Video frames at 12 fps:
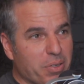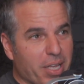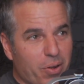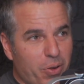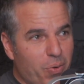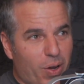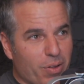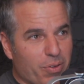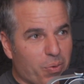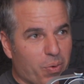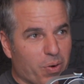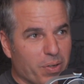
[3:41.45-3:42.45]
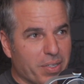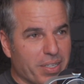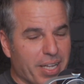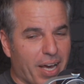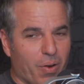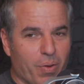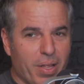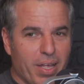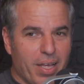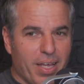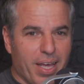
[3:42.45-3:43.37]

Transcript: They know you all over the world now. Yeah.